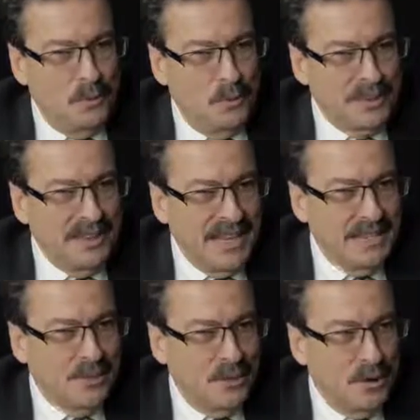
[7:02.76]
would
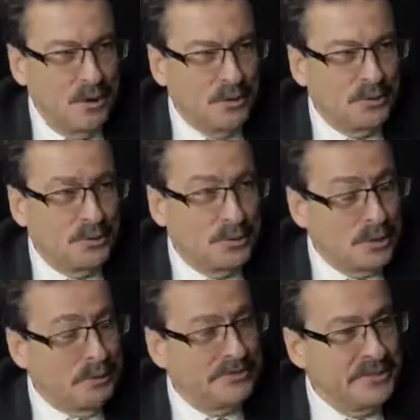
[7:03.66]
like to go to the
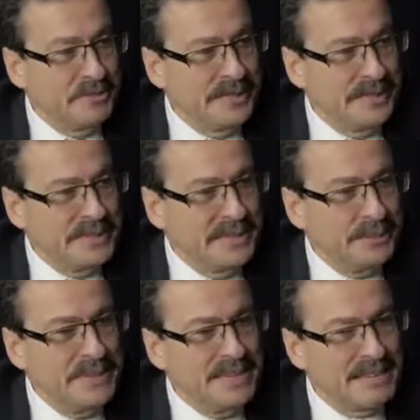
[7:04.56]
top of the building,
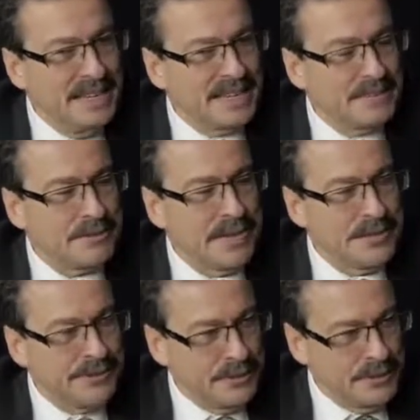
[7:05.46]
it means less
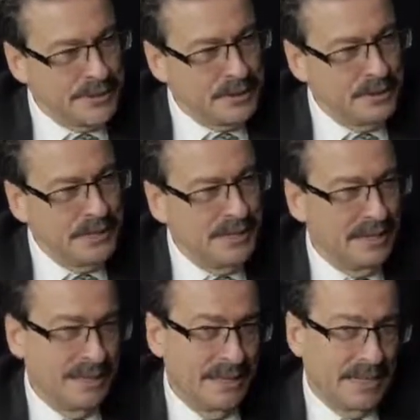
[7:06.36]
transfers.
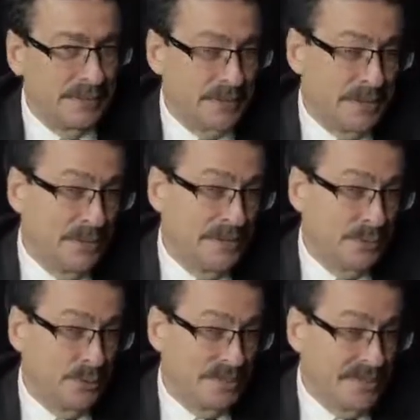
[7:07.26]
Like for example
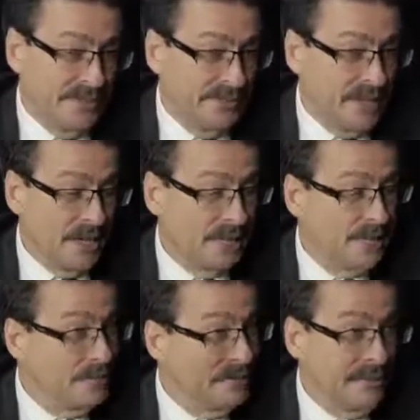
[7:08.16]
in Burj Khalifa
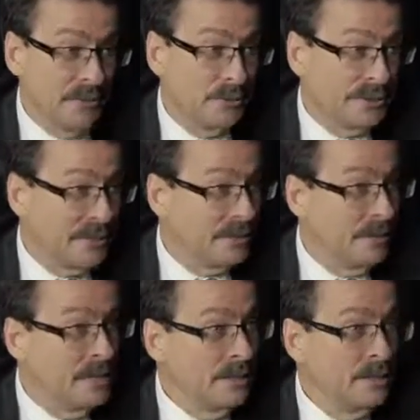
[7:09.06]
nowadays, you may need to
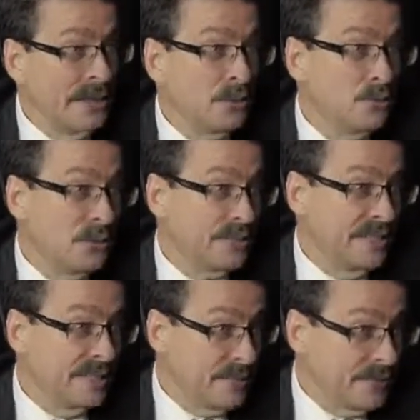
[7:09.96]
make 2 or
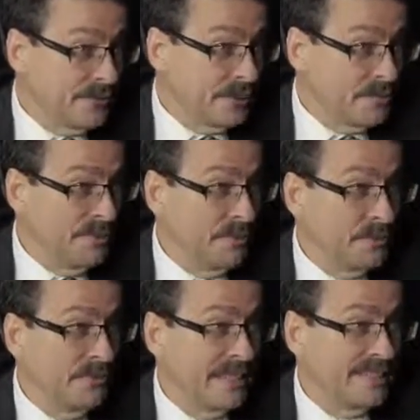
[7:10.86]
3 transfers
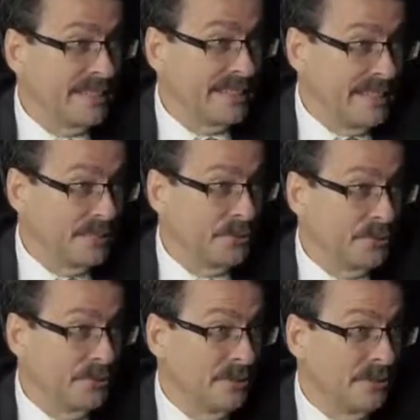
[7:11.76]
before you finally get
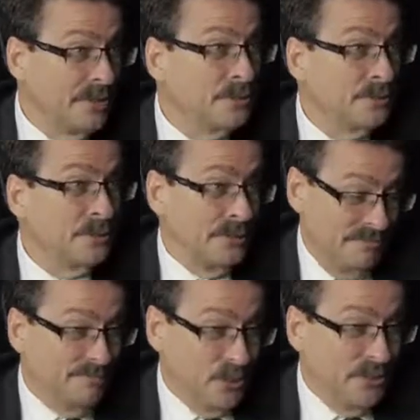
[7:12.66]
to
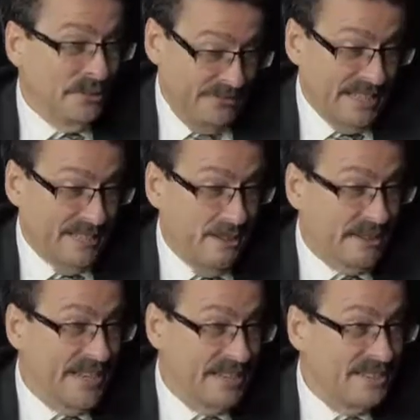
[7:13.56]
your final
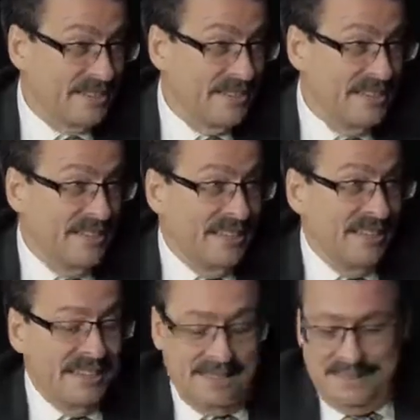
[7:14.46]
location,
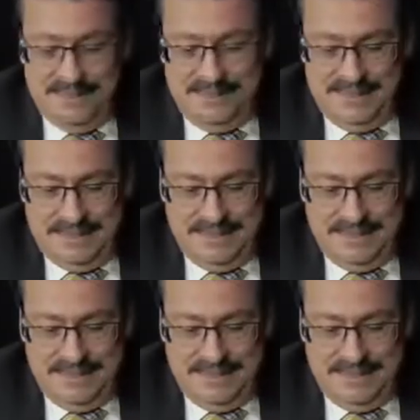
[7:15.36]
and